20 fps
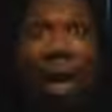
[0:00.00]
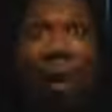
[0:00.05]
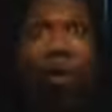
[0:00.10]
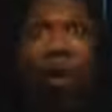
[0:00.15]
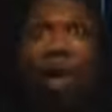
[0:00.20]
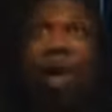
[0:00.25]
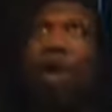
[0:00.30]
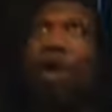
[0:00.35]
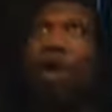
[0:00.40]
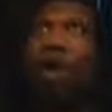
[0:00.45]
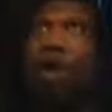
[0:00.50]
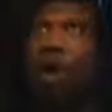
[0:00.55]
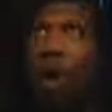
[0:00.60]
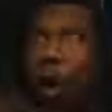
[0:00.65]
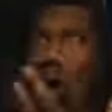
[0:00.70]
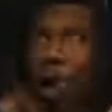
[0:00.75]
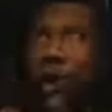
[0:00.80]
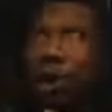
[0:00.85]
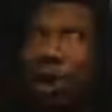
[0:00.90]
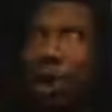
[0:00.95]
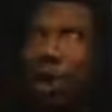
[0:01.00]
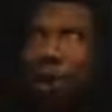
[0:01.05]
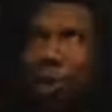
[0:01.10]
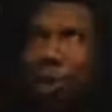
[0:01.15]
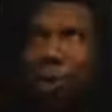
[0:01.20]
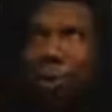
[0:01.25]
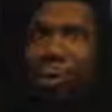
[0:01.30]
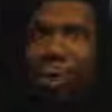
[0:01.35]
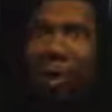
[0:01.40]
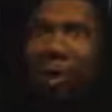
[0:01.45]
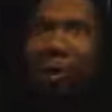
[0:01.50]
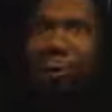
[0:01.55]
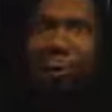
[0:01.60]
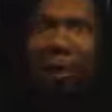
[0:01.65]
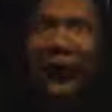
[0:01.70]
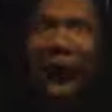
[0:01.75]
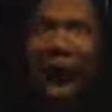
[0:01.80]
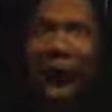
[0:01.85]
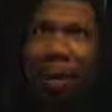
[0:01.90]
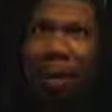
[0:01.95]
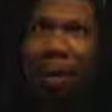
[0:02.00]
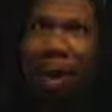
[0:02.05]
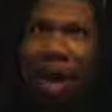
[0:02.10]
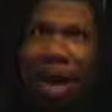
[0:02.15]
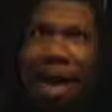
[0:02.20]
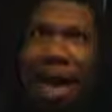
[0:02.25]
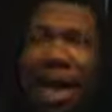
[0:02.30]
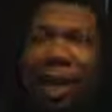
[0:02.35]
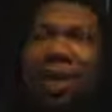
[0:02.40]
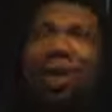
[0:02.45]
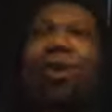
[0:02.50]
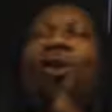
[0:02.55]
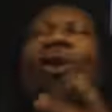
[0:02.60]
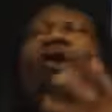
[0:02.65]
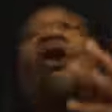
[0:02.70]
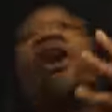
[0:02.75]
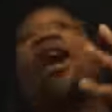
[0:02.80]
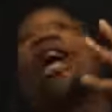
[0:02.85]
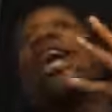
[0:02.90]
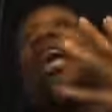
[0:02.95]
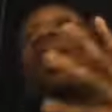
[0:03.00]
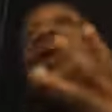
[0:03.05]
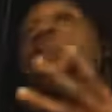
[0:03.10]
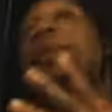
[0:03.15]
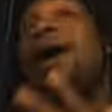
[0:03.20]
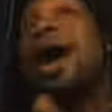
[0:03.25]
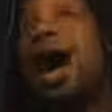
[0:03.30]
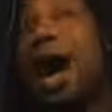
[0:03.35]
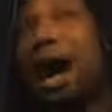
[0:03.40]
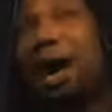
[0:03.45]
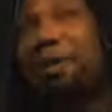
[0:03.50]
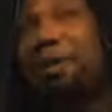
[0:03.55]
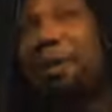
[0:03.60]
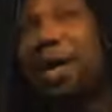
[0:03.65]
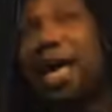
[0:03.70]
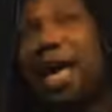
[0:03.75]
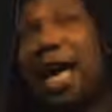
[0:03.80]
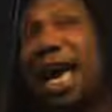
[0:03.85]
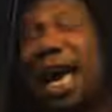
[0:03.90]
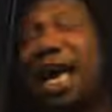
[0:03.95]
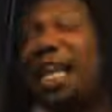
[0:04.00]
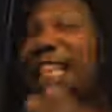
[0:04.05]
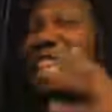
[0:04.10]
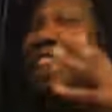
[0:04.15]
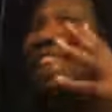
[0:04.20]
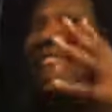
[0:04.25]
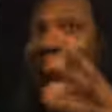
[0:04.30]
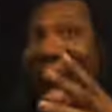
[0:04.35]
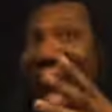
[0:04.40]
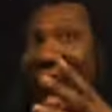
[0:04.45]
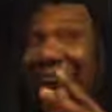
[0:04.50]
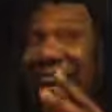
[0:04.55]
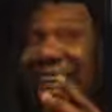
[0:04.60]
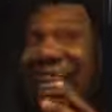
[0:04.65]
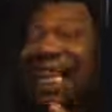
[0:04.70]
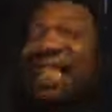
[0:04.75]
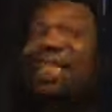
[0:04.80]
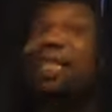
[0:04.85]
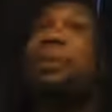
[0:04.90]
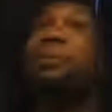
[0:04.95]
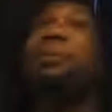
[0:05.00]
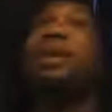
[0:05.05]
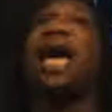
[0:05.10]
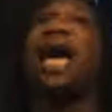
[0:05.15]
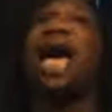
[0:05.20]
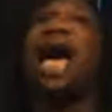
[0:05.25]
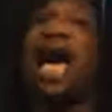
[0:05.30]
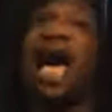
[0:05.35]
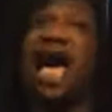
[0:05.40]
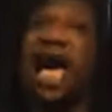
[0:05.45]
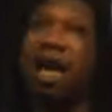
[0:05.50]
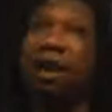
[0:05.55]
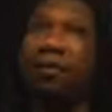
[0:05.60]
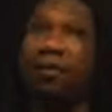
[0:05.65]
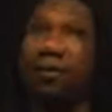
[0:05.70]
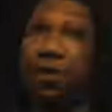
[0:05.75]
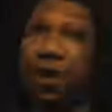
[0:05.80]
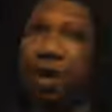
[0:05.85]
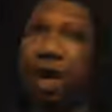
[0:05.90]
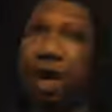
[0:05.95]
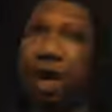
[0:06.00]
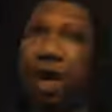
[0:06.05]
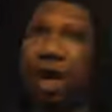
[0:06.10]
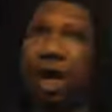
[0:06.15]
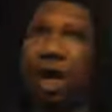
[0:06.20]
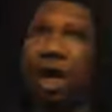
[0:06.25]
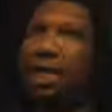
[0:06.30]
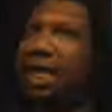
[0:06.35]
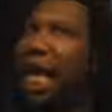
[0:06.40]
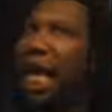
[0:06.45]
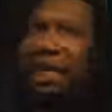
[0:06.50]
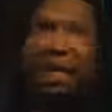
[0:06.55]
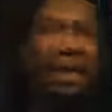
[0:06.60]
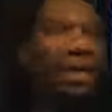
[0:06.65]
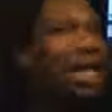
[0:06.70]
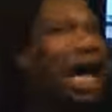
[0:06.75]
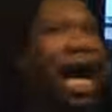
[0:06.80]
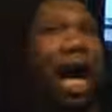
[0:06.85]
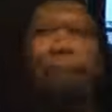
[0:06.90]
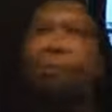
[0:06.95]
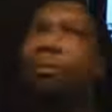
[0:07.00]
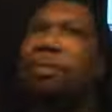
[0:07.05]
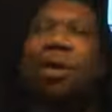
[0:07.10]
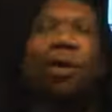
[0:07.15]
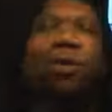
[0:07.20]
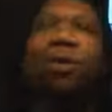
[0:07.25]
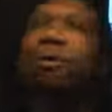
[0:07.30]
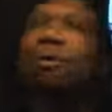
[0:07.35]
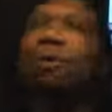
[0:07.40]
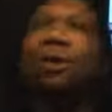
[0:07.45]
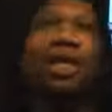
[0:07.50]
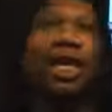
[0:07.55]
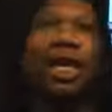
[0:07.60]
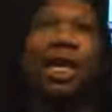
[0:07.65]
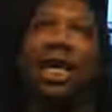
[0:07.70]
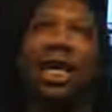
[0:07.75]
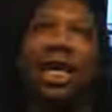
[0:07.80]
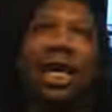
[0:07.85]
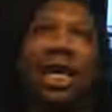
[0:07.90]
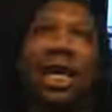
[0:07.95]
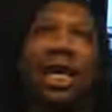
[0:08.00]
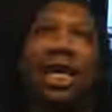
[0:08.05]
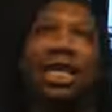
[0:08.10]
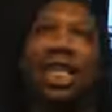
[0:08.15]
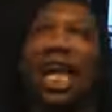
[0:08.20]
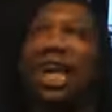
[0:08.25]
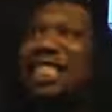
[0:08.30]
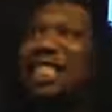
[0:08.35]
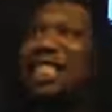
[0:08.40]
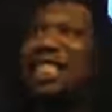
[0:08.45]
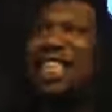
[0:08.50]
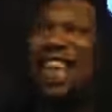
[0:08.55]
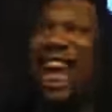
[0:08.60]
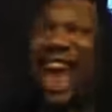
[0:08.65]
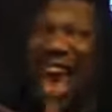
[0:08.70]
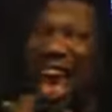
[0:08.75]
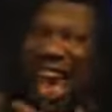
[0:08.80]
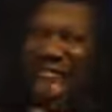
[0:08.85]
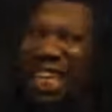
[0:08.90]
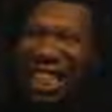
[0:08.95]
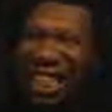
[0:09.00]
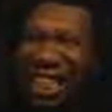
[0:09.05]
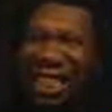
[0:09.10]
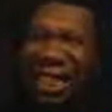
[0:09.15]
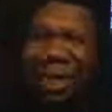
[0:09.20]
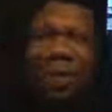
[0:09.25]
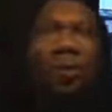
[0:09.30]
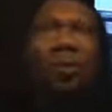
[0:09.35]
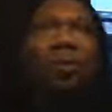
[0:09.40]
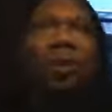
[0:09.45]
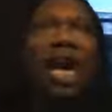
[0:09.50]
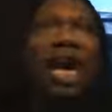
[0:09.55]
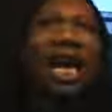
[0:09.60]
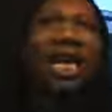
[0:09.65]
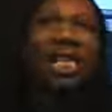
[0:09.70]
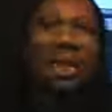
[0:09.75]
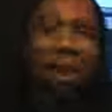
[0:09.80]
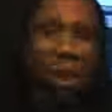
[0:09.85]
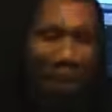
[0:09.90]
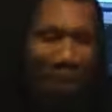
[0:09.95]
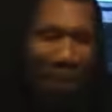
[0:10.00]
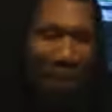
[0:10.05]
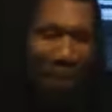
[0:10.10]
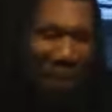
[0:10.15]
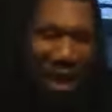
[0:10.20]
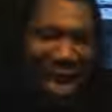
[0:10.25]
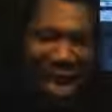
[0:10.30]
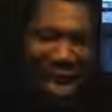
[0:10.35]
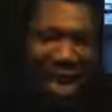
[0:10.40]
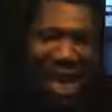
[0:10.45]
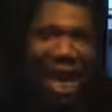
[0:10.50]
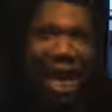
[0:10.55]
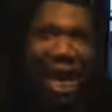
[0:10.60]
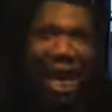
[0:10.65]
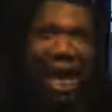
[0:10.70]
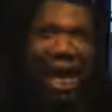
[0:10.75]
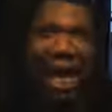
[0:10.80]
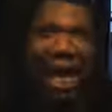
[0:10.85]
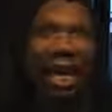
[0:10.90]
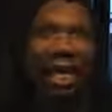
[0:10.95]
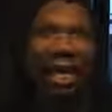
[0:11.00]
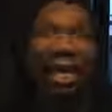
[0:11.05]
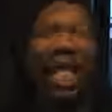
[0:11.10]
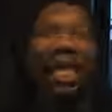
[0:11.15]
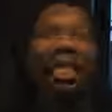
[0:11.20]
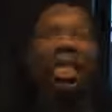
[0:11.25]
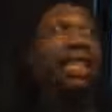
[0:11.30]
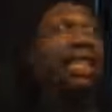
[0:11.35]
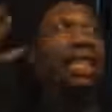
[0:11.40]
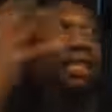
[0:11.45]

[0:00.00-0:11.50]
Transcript: what causes you to rap, is called hip hop. And that is a behavior. That's not music. That's an ancient way to be. That